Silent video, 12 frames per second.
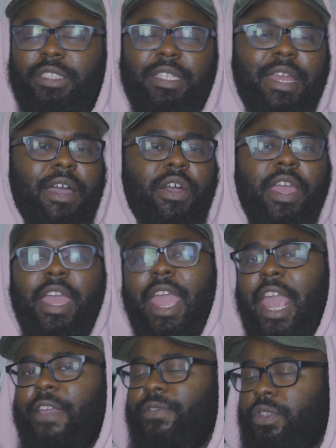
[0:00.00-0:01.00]
and now
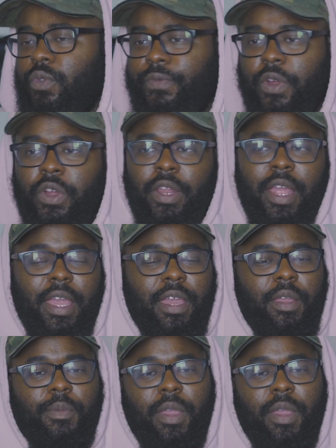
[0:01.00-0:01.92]
Ava DuVernay